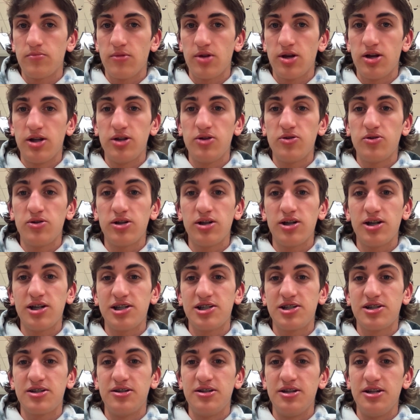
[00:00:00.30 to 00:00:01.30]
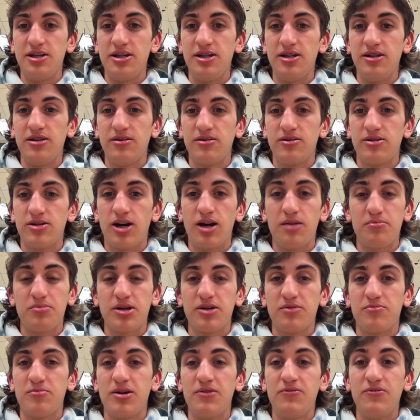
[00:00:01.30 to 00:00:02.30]
Hello class, the topic
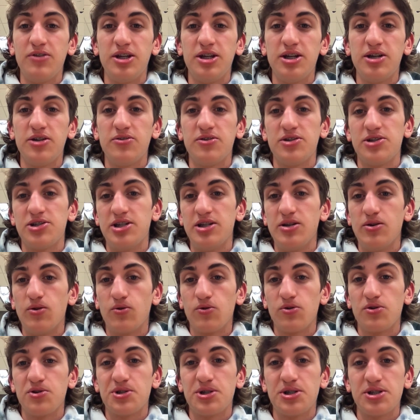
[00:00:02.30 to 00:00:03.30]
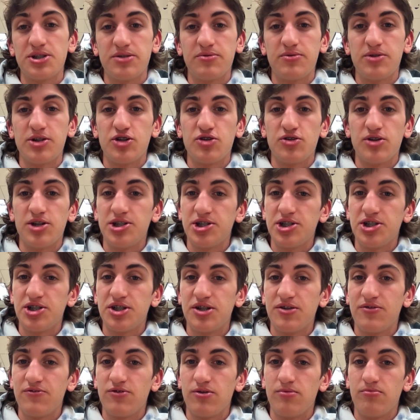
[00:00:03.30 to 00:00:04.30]
of my video is the origins of the
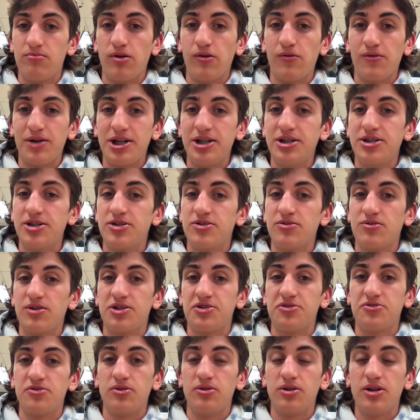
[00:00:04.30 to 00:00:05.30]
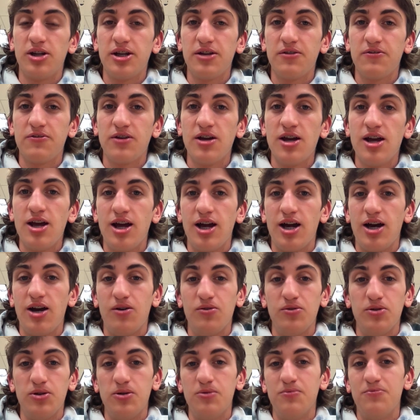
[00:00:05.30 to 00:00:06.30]
transition from marine to terrestrial life, how
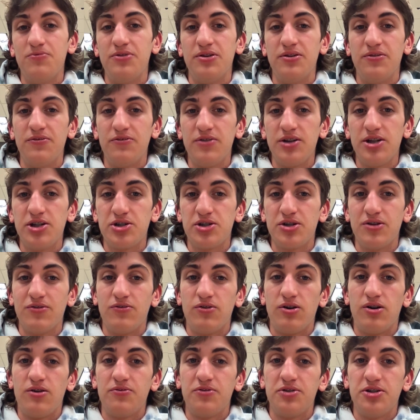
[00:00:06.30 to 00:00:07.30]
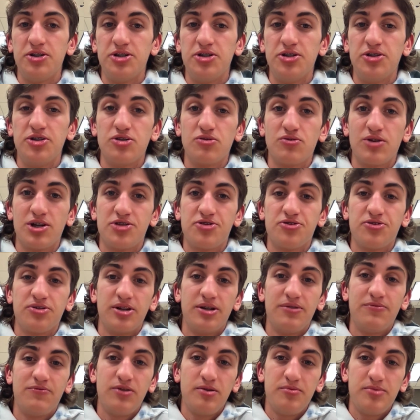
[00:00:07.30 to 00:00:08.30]
lobe-finned fish evolved into terrestrial
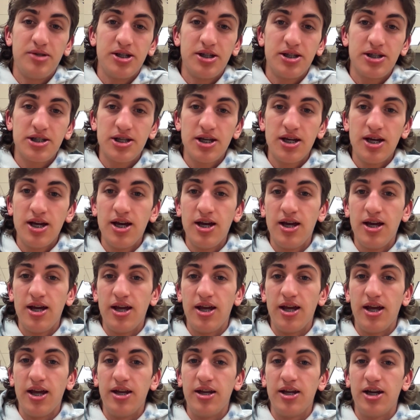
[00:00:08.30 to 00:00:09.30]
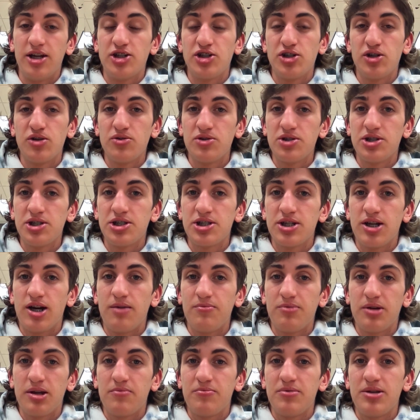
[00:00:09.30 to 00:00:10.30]
amphibians, and I chose this
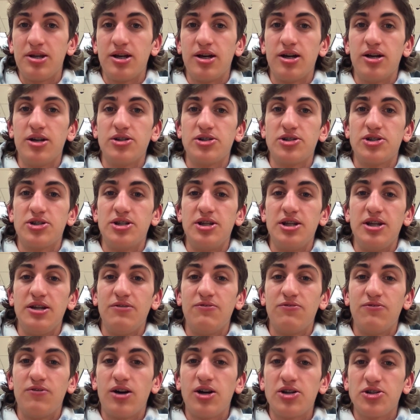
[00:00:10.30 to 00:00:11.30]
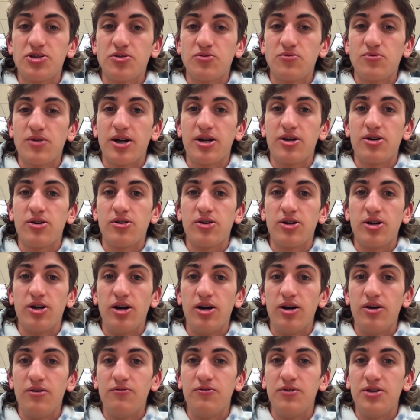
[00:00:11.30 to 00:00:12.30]
topic because the fossil record
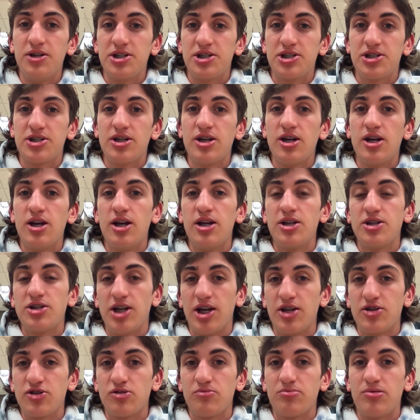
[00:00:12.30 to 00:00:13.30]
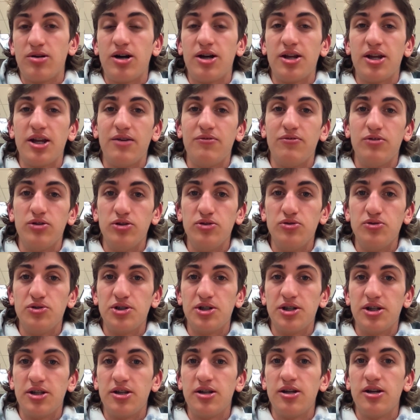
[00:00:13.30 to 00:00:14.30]
of this tetrapod
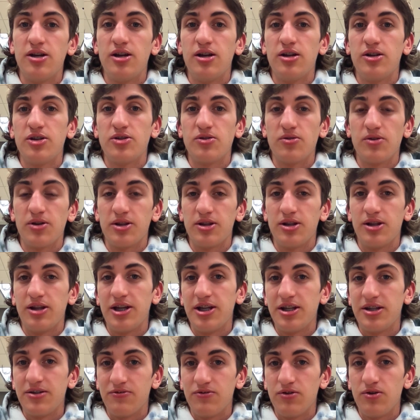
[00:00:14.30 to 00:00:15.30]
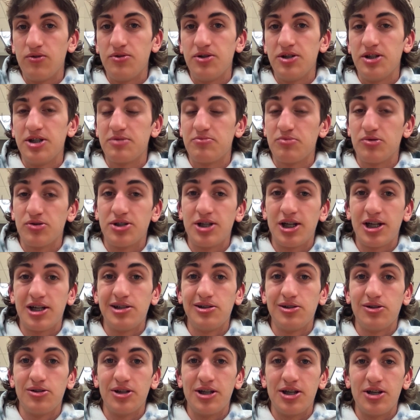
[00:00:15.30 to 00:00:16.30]
evolution during the late Devonian is
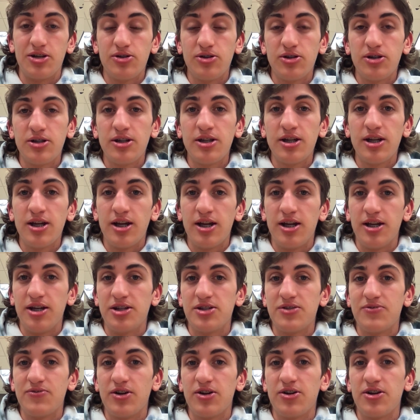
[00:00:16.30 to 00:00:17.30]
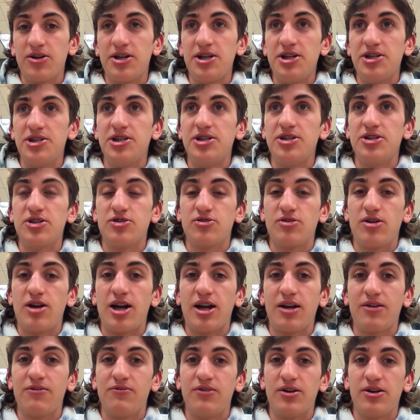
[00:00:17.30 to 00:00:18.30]
particularly good, and it's very easy to
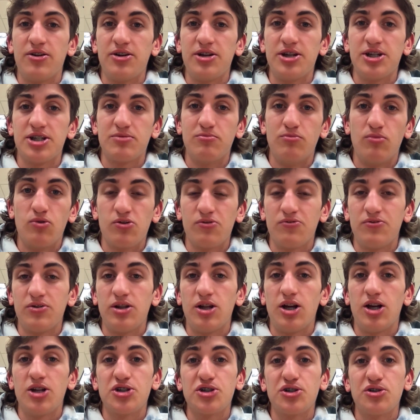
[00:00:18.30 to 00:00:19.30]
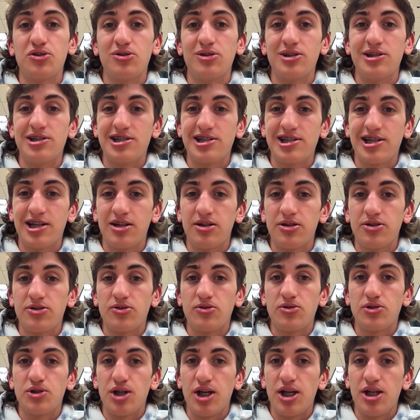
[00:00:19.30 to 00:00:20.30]
track various morphological and
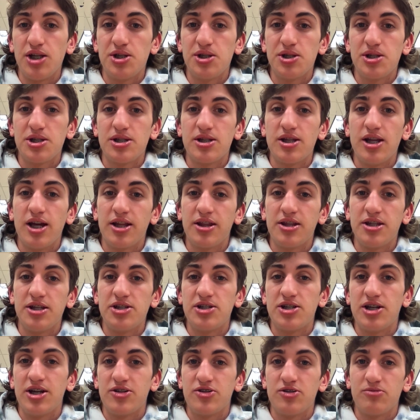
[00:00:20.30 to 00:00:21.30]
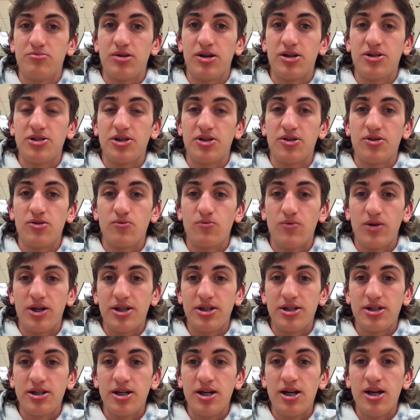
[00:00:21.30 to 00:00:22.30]
skeletal changes that these tetrapods
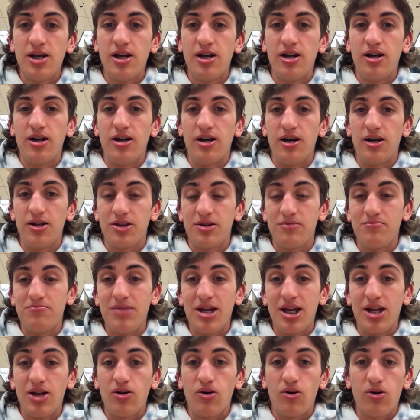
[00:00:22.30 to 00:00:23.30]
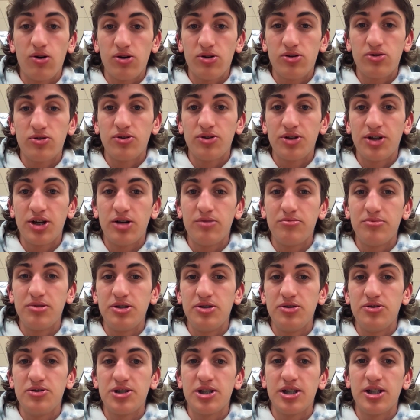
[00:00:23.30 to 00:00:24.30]
underwent. The main article that I'll be
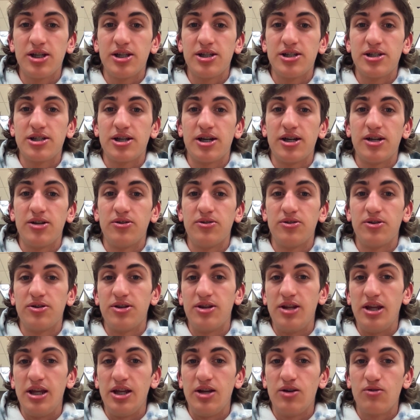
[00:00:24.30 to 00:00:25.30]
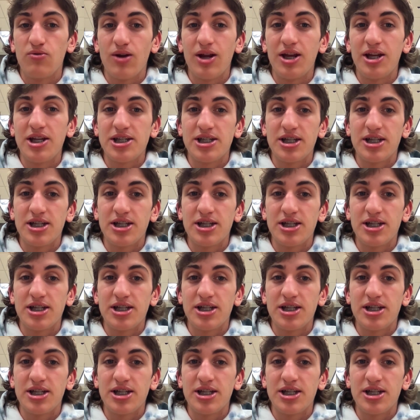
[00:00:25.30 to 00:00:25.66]
using is titled The Greatest